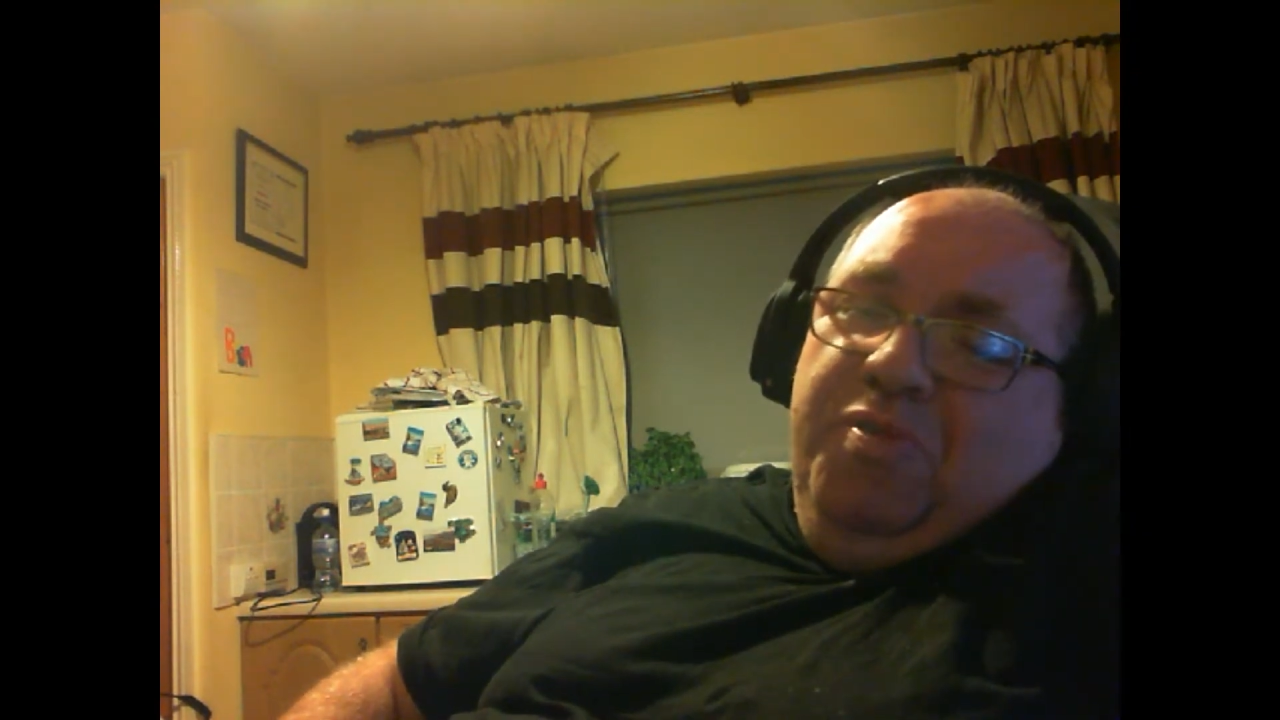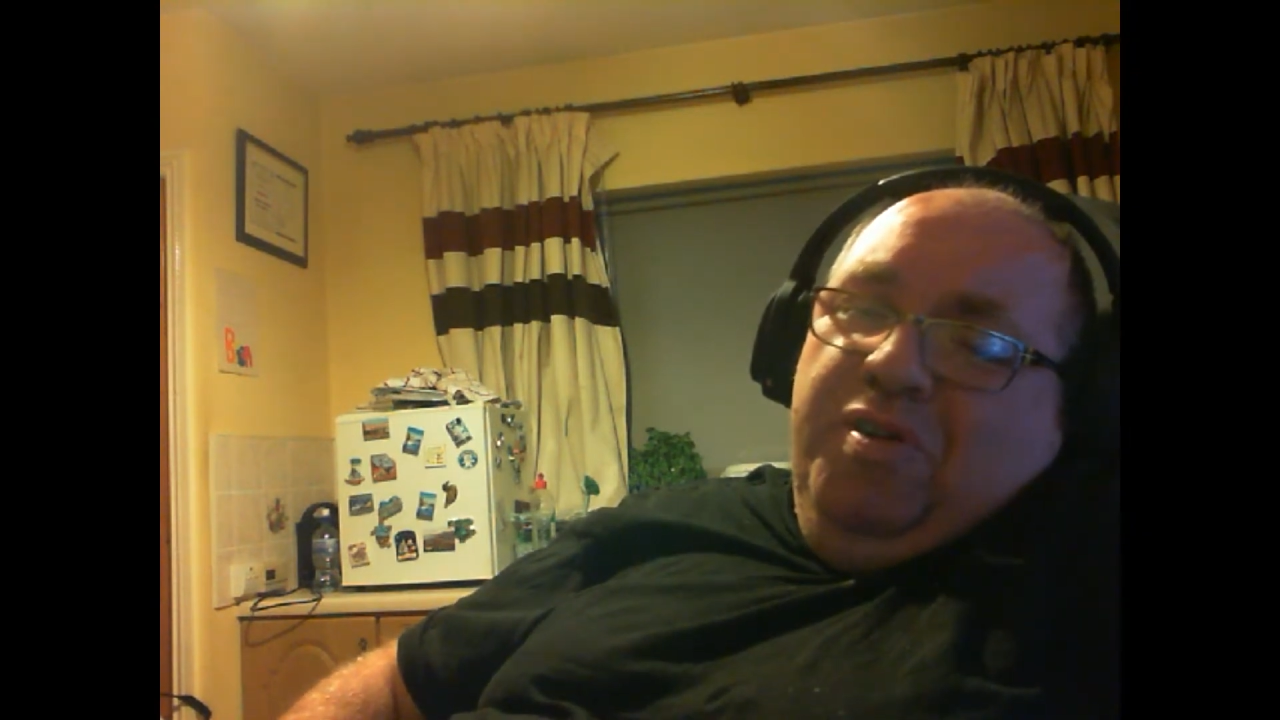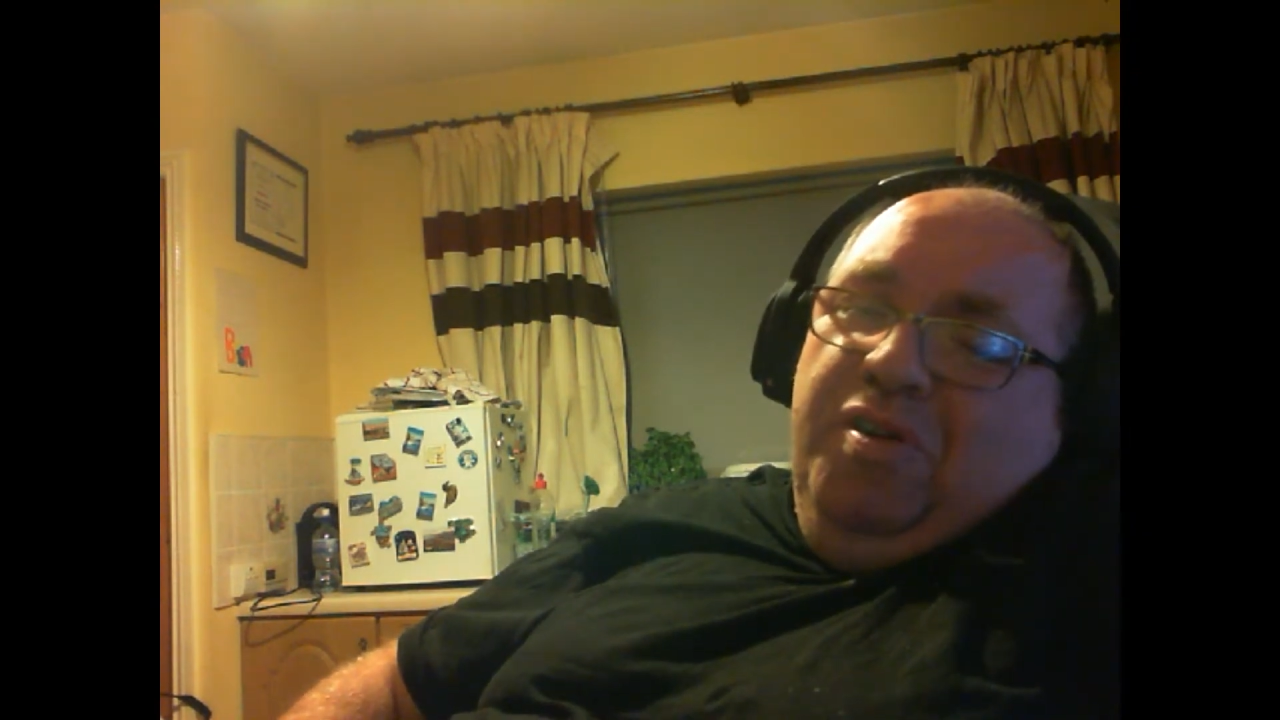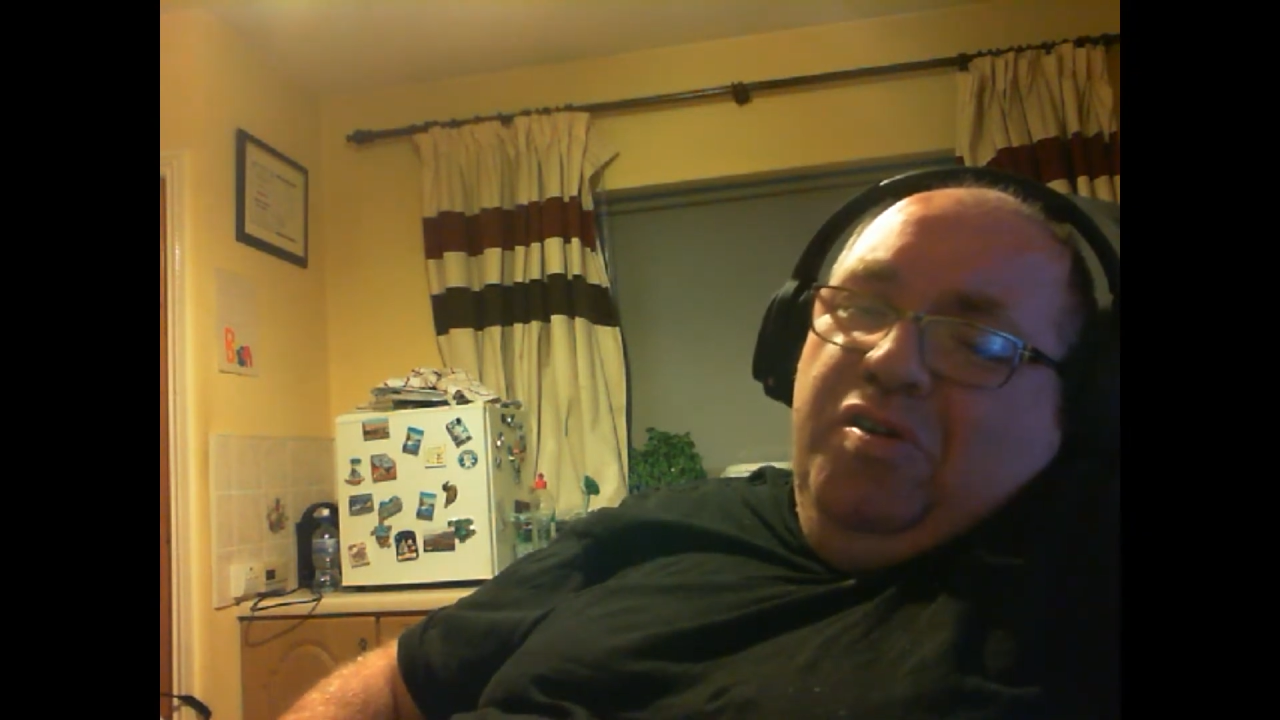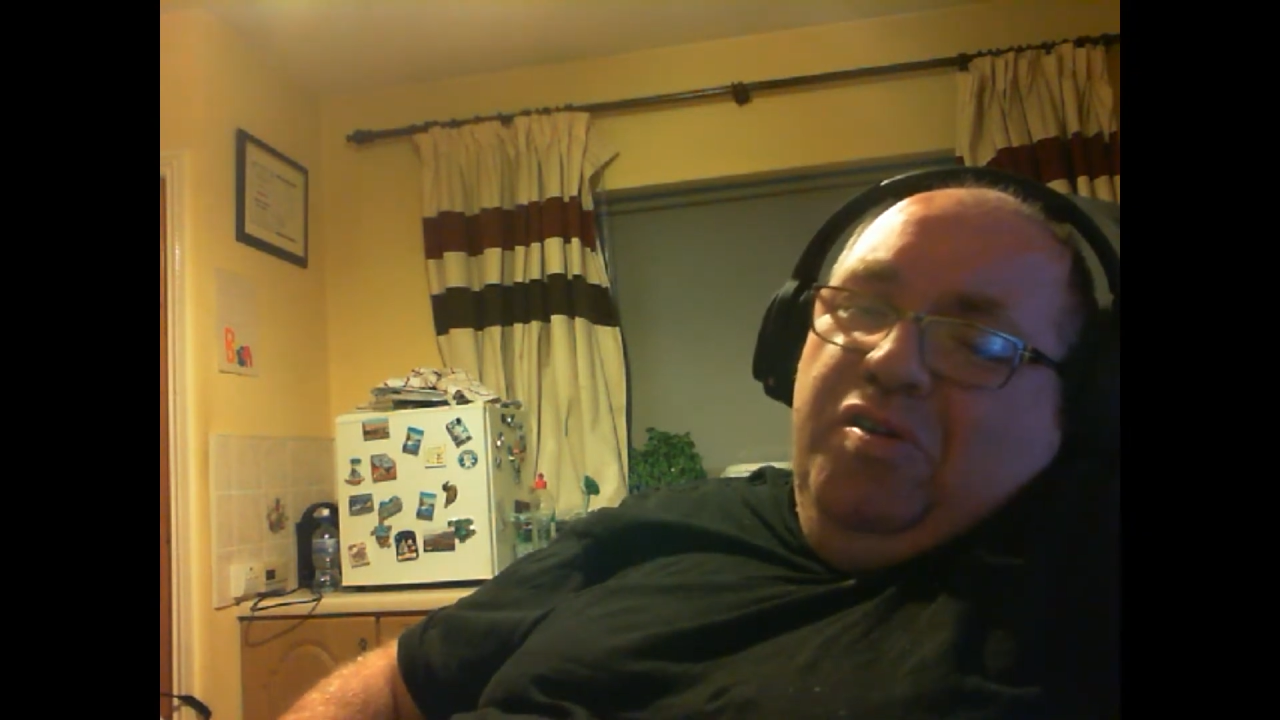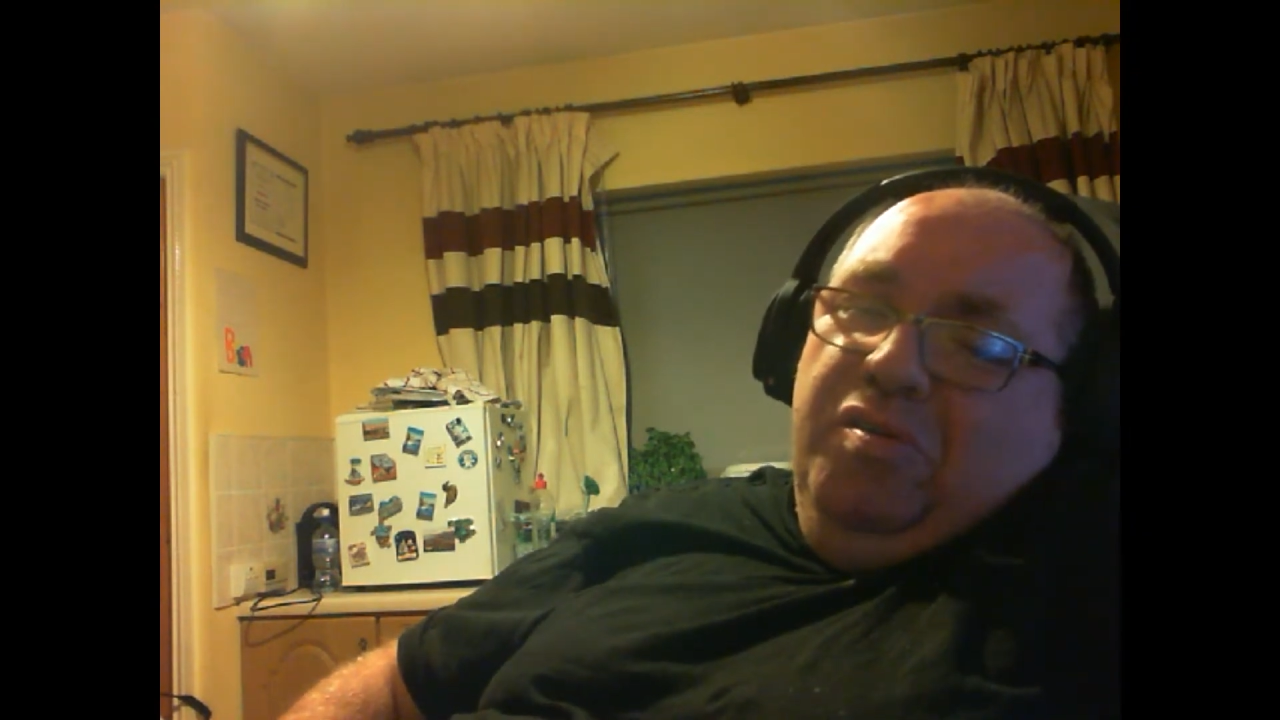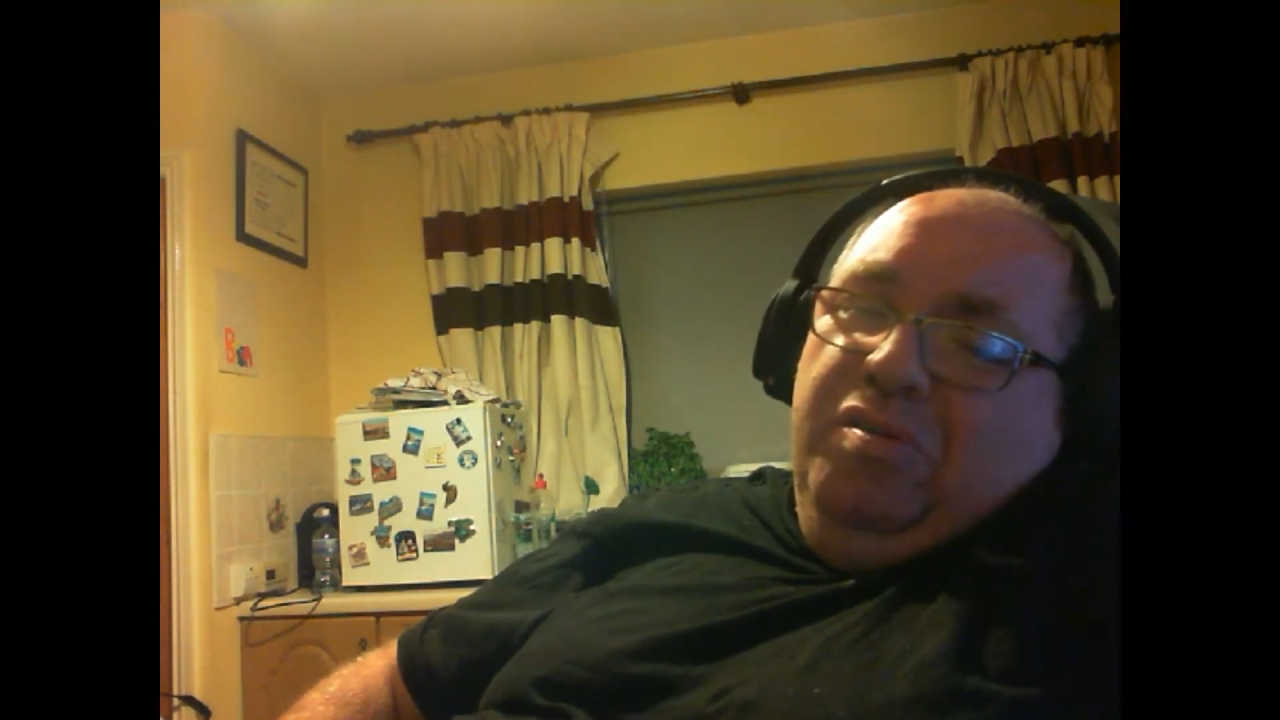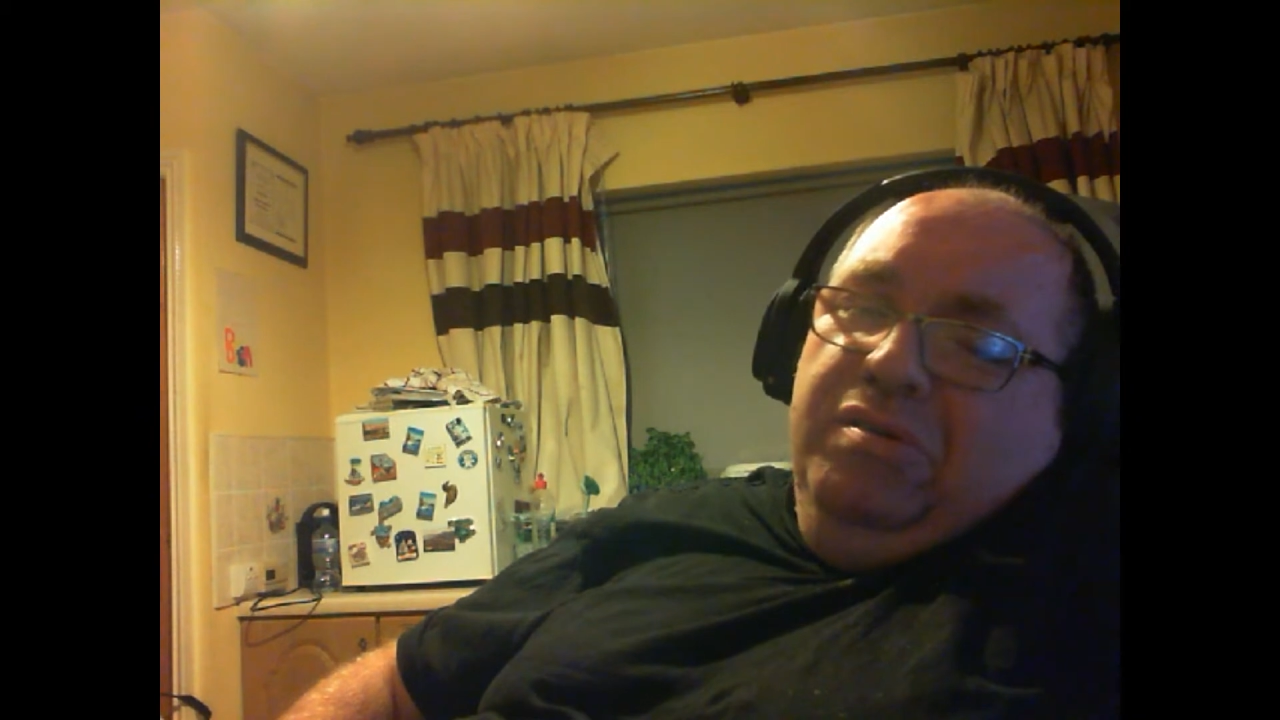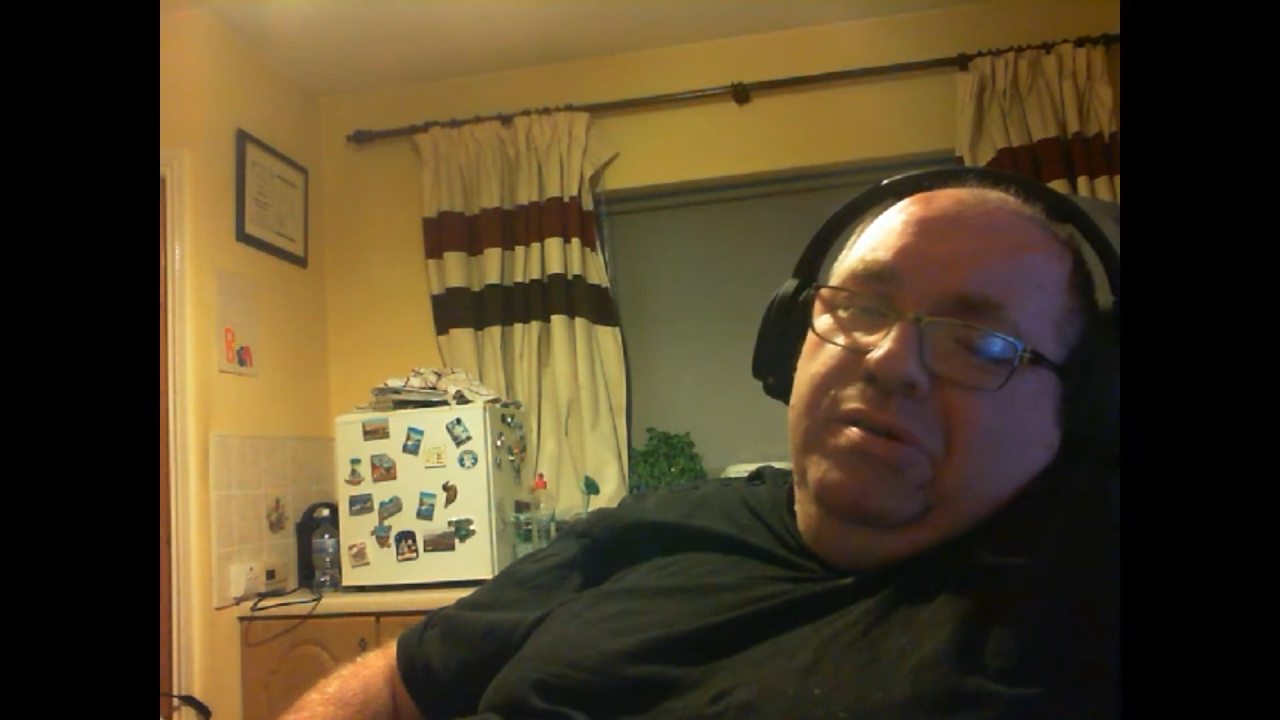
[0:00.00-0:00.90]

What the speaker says: or